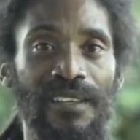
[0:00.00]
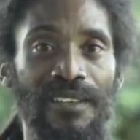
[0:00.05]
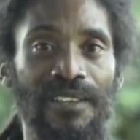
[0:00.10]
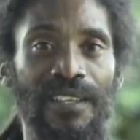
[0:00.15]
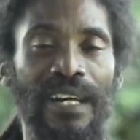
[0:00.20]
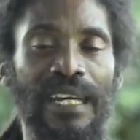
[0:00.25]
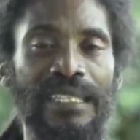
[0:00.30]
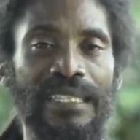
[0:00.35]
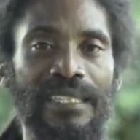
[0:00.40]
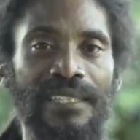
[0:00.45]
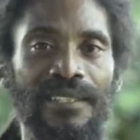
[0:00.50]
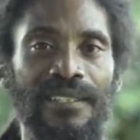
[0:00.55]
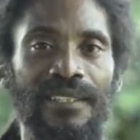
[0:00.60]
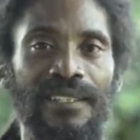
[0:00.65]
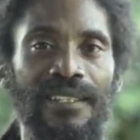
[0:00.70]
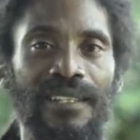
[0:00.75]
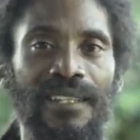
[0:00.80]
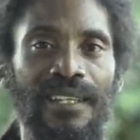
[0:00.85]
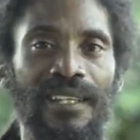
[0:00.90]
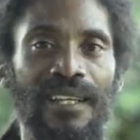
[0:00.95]
That
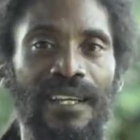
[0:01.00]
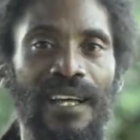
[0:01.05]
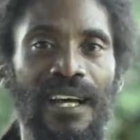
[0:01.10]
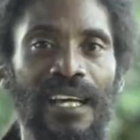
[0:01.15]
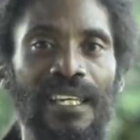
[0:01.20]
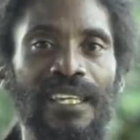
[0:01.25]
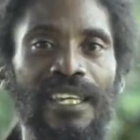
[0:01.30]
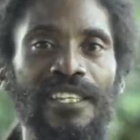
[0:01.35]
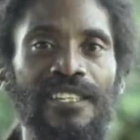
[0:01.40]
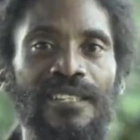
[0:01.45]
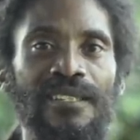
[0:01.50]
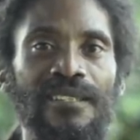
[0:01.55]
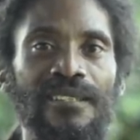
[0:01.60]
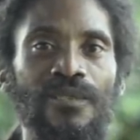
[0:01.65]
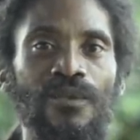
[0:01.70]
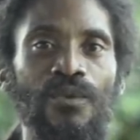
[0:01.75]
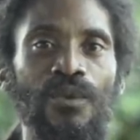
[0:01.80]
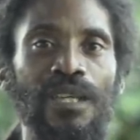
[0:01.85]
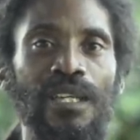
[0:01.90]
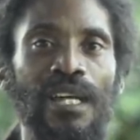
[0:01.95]
I guess
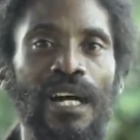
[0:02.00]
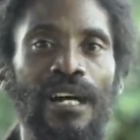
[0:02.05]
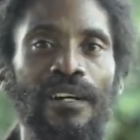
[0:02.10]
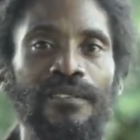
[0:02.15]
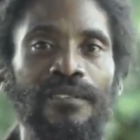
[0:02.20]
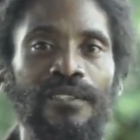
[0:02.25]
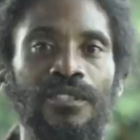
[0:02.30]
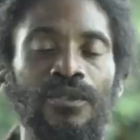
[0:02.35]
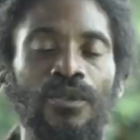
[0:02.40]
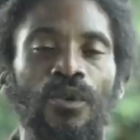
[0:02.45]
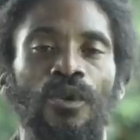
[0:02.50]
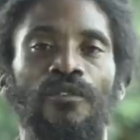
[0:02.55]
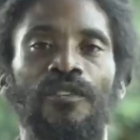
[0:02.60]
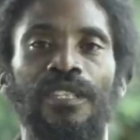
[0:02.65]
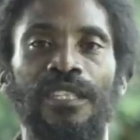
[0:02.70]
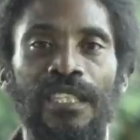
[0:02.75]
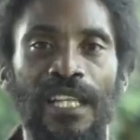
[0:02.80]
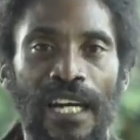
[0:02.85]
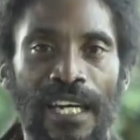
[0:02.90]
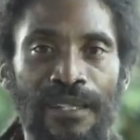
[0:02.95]
we had to, over
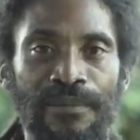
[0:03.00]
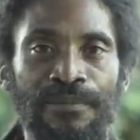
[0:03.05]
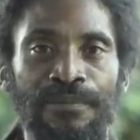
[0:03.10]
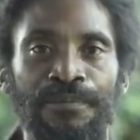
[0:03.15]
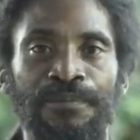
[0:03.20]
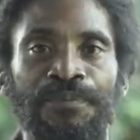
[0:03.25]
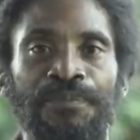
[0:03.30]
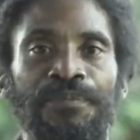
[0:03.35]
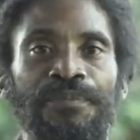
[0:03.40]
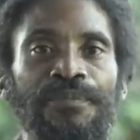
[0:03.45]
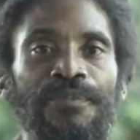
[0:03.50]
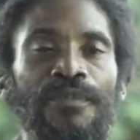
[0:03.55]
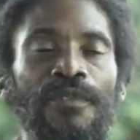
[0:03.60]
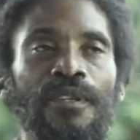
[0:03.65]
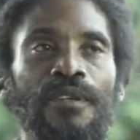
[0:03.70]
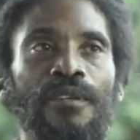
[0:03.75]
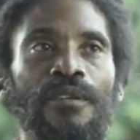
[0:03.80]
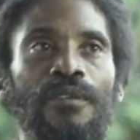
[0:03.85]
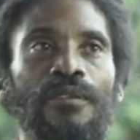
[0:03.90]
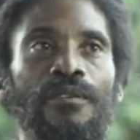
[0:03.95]
time,
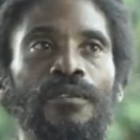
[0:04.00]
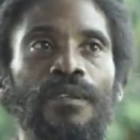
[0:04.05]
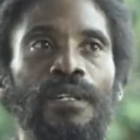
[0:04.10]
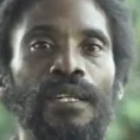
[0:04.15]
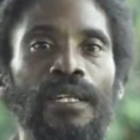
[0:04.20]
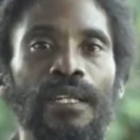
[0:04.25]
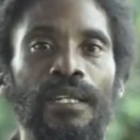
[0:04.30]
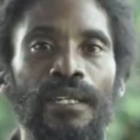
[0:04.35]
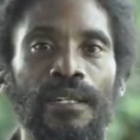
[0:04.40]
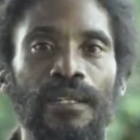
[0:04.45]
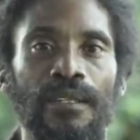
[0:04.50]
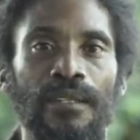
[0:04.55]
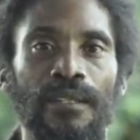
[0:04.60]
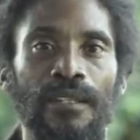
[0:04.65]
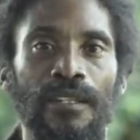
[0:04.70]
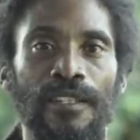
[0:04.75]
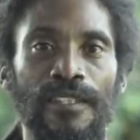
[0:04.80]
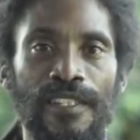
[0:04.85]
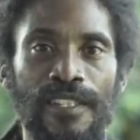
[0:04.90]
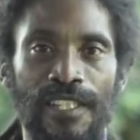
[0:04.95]

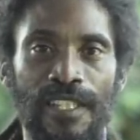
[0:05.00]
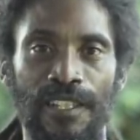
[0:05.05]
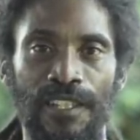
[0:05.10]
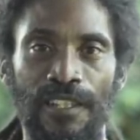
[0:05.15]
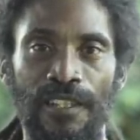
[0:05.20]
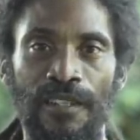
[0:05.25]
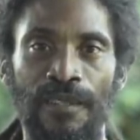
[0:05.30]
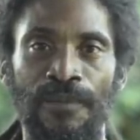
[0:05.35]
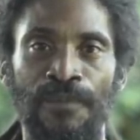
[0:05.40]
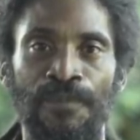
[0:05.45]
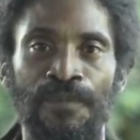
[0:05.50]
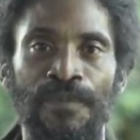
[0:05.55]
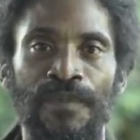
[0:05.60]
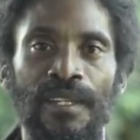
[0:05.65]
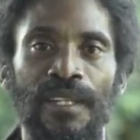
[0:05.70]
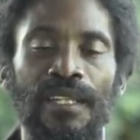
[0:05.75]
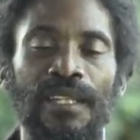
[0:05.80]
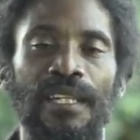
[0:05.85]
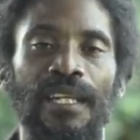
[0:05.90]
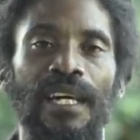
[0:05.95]
reconsider
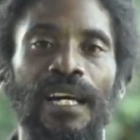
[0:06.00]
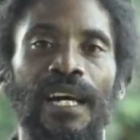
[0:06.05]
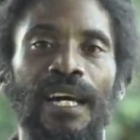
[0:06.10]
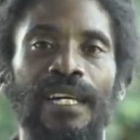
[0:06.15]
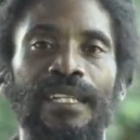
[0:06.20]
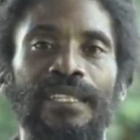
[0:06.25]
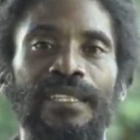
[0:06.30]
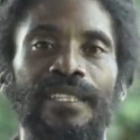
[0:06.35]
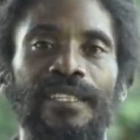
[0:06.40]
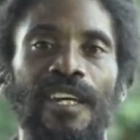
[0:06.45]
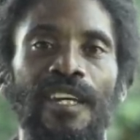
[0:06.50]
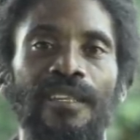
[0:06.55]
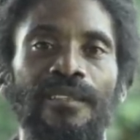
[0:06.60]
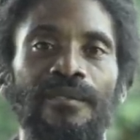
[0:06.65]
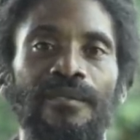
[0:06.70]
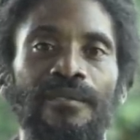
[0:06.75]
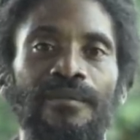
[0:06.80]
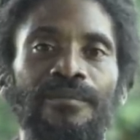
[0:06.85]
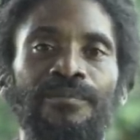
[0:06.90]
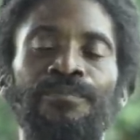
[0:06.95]
and
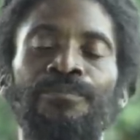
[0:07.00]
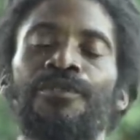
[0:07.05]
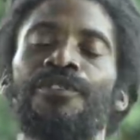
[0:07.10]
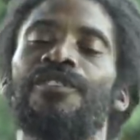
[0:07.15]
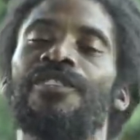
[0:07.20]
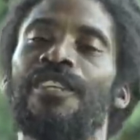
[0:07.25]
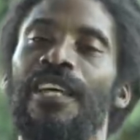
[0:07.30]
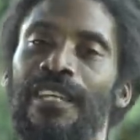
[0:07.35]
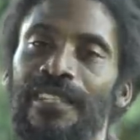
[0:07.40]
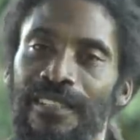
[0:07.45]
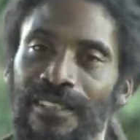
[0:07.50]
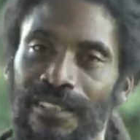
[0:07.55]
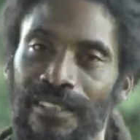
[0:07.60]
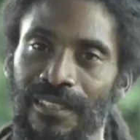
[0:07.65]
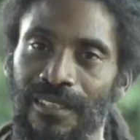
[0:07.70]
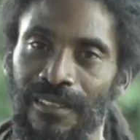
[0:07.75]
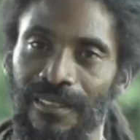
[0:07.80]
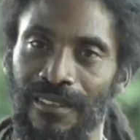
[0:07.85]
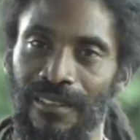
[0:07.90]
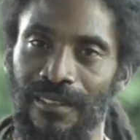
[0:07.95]
then present
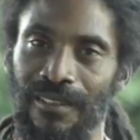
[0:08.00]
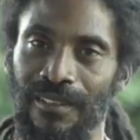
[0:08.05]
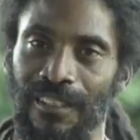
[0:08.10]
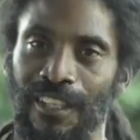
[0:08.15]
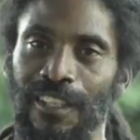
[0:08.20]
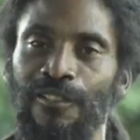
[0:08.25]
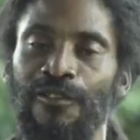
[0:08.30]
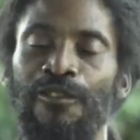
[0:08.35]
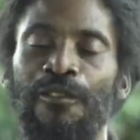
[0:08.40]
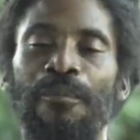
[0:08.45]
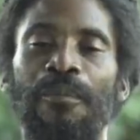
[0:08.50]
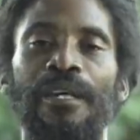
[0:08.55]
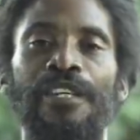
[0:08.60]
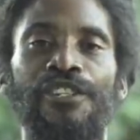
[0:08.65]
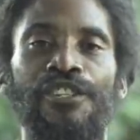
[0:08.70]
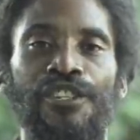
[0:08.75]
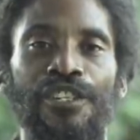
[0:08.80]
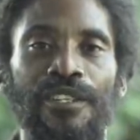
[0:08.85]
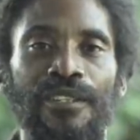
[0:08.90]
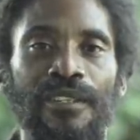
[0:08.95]
the
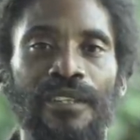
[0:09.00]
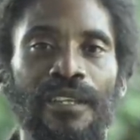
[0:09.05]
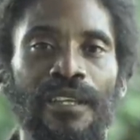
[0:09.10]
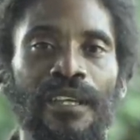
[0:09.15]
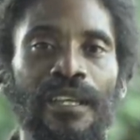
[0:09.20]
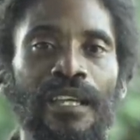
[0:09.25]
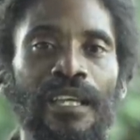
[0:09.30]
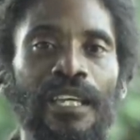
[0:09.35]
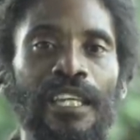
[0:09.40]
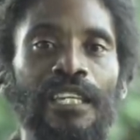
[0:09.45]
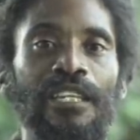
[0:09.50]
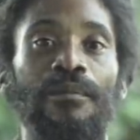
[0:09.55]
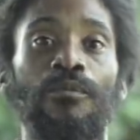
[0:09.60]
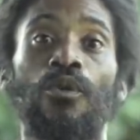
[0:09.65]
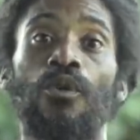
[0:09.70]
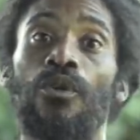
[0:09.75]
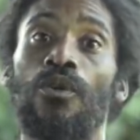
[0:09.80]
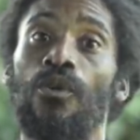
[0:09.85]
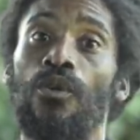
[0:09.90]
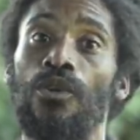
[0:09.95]
information in a
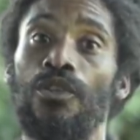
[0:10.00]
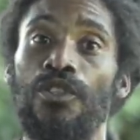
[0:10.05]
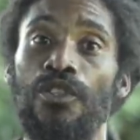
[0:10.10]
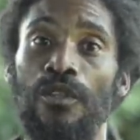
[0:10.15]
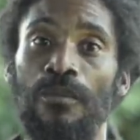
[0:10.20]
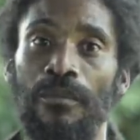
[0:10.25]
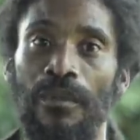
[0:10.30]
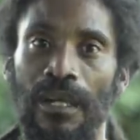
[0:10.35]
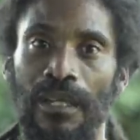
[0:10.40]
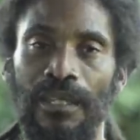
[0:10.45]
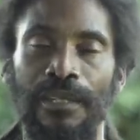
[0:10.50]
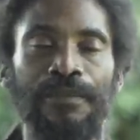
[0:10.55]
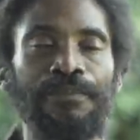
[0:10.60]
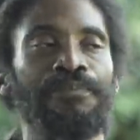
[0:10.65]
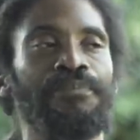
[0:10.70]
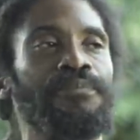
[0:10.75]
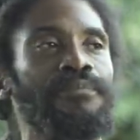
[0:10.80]
more wholesome manner.